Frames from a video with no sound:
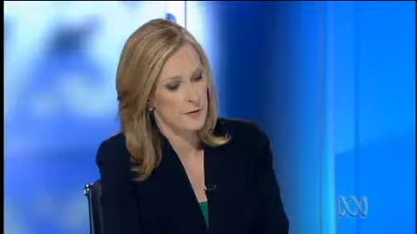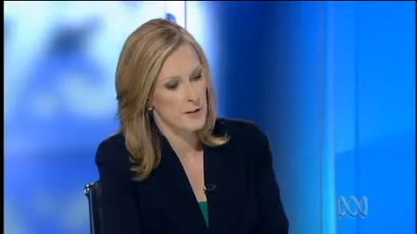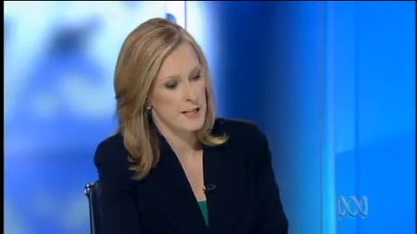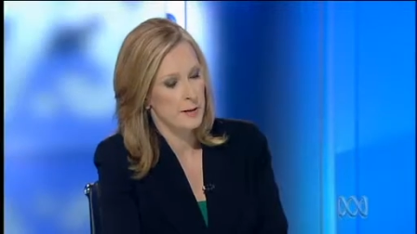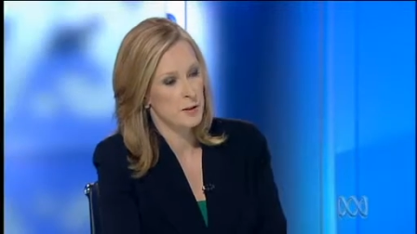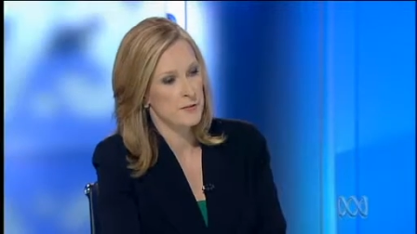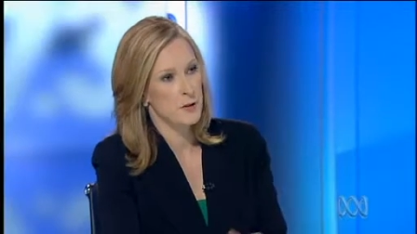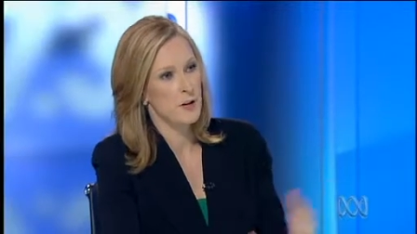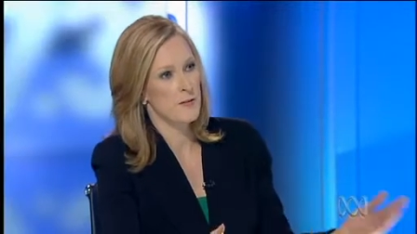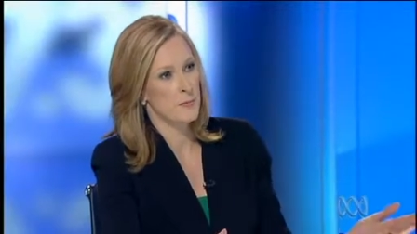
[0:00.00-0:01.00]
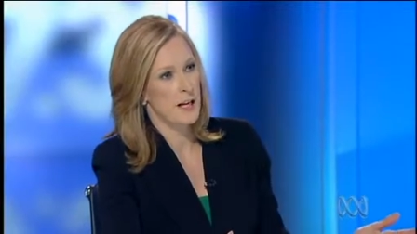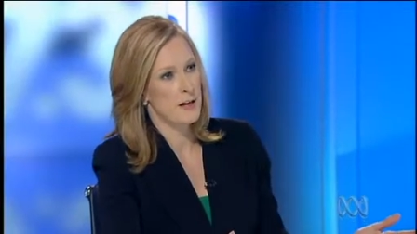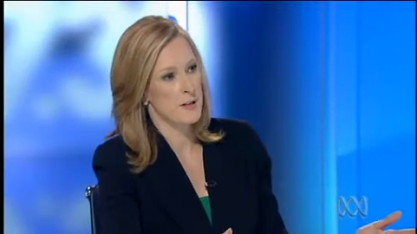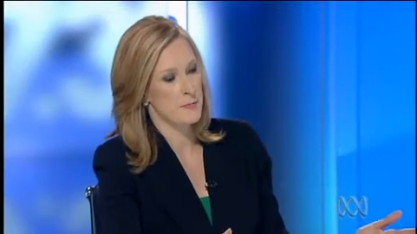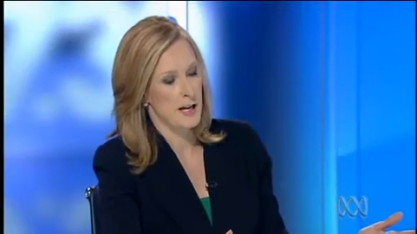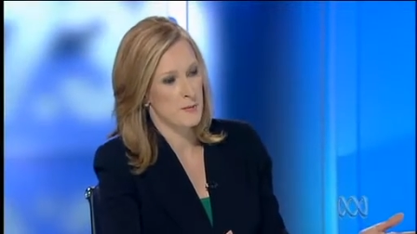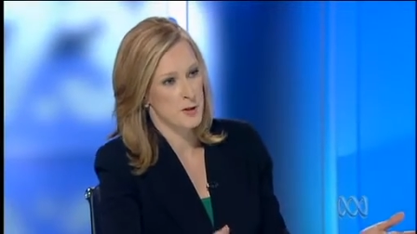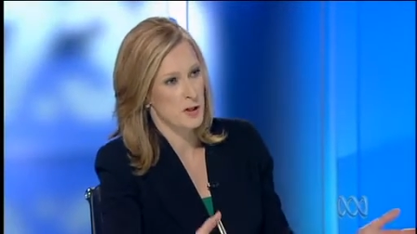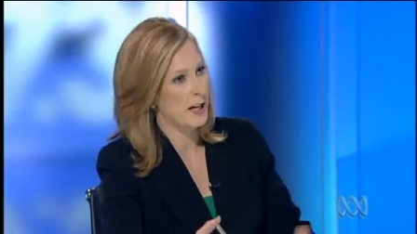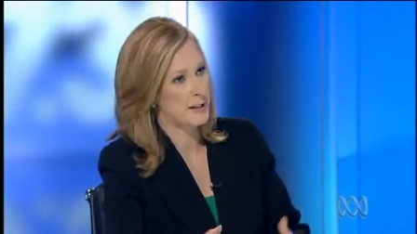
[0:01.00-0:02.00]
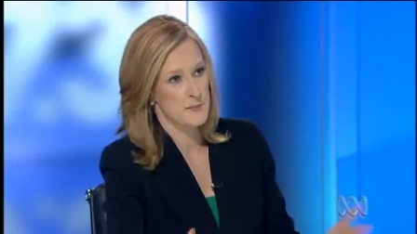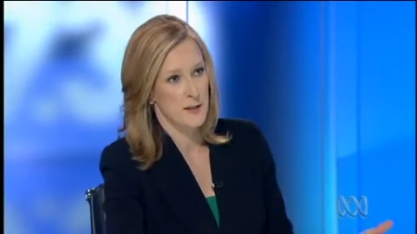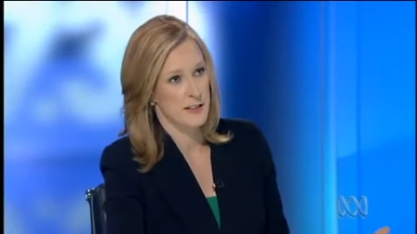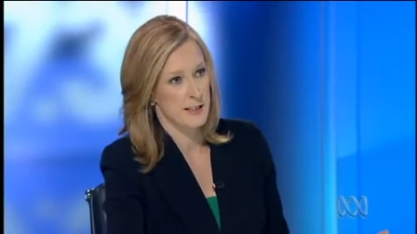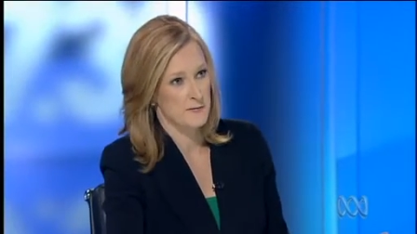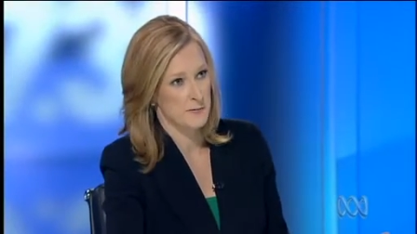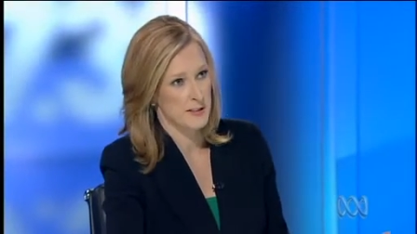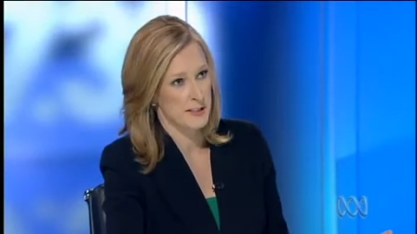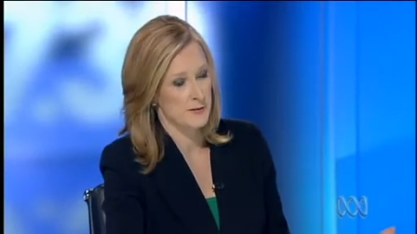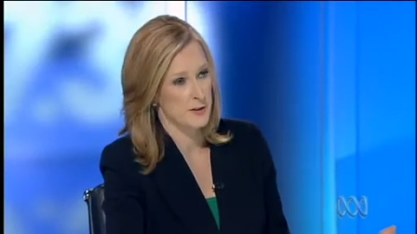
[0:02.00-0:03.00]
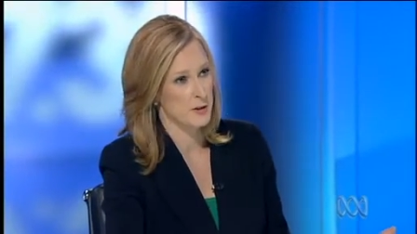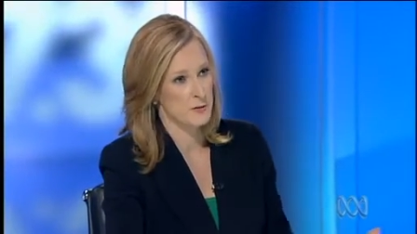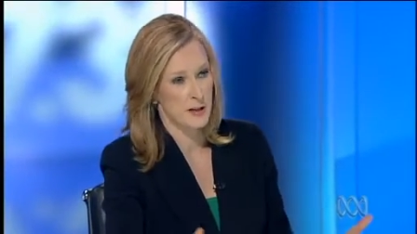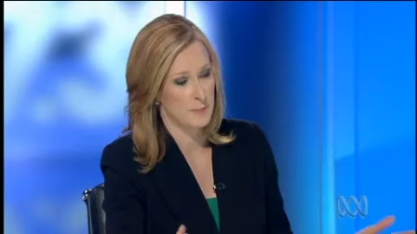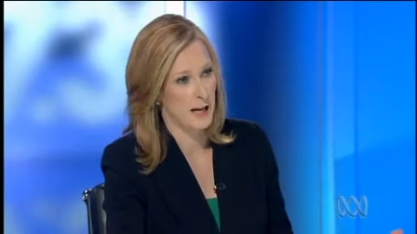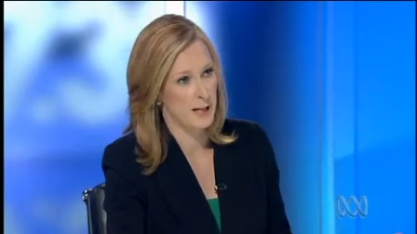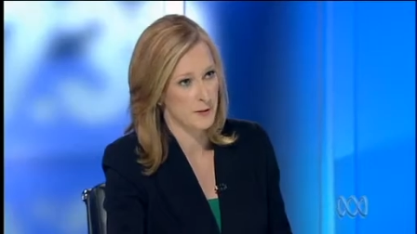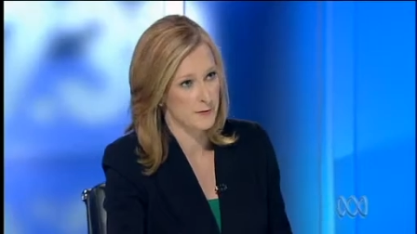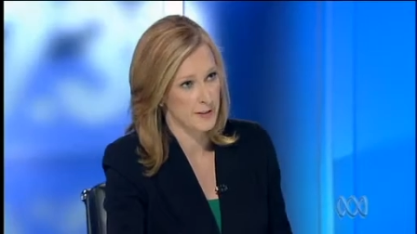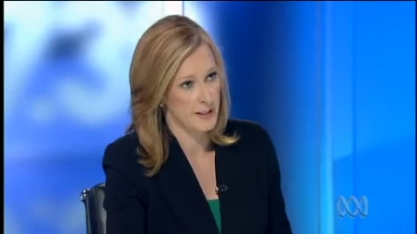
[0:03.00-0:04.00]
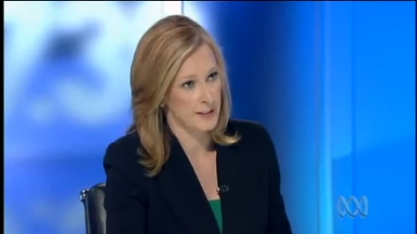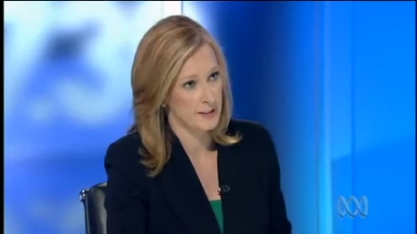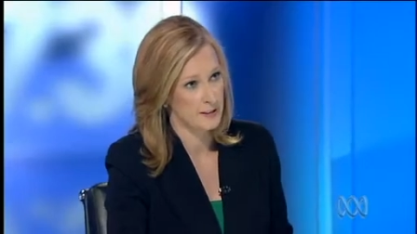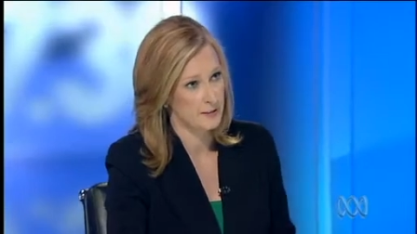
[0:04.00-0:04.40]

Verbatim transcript: for example, if you have a baby, perhaps you can't expect the government to give you a payment for that.